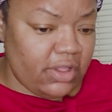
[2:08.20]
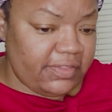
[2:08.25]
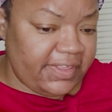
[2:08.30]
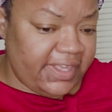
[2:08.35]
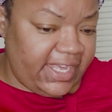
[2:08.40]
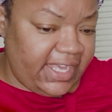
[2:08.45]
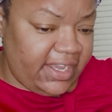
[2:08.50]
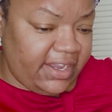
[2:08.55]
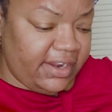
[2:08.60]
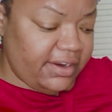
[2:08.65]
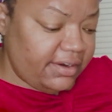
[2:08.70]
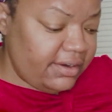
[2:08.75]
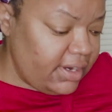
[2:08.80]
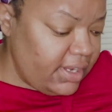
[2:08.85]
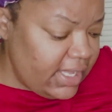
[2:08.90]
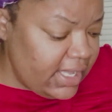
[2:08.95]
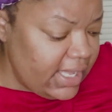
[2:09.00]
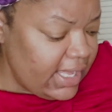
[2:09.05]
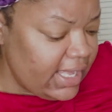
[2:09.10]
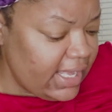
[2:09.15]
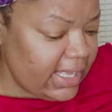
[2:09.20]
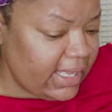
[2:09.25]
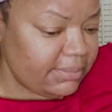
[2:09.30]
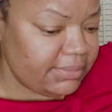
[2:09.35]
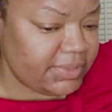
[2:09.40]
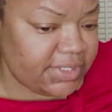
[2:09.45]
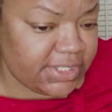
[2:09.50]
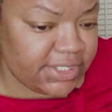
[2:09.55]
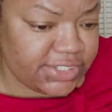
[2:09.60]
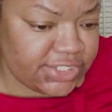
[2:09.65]
the hair. I'm
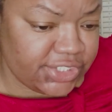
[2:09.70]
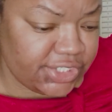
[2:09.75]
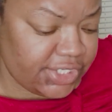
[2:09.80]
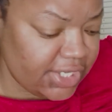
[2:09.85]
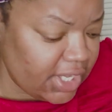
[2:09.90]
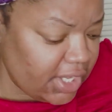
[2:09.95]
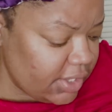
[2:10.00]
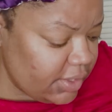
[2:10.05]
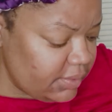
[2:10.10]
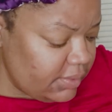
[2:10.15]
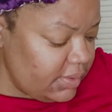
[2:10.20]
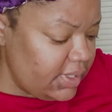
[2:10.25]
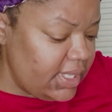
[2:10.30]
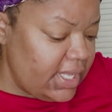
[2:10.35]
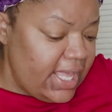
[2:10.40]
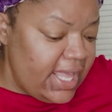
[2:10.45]
good to go.